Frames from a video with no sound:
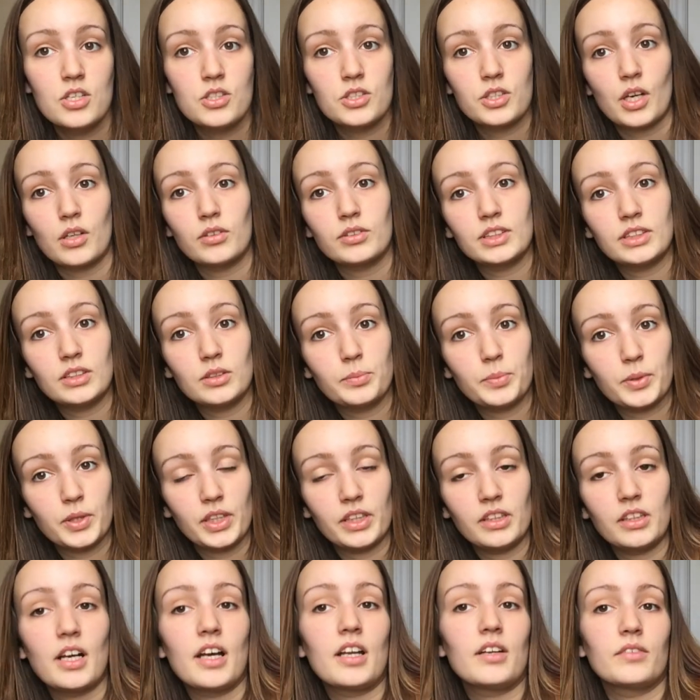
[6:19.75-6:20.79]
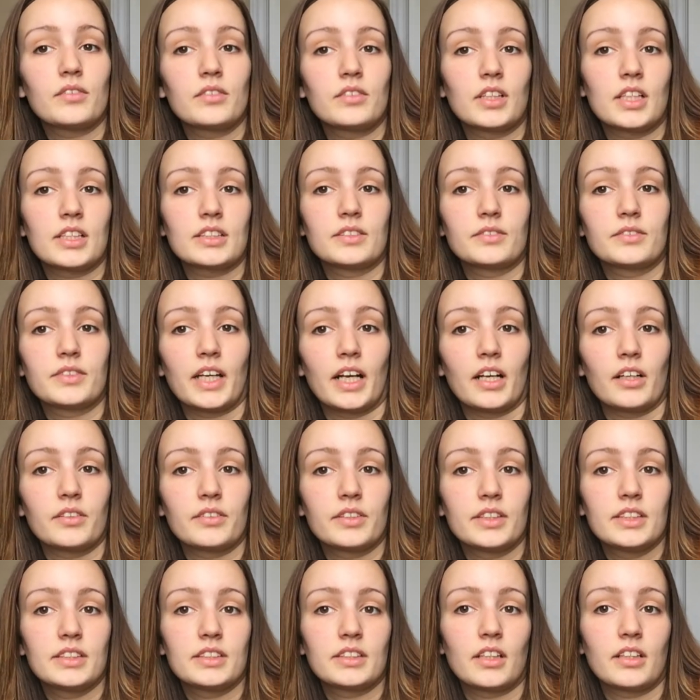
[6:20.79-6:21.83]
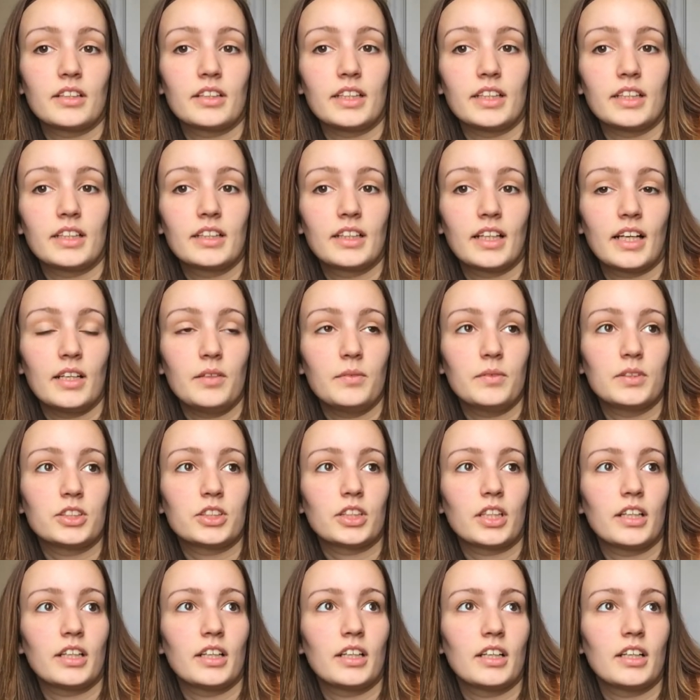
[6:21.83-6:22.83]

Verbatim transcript: So I was still burning lot of, lots of calories on incline, which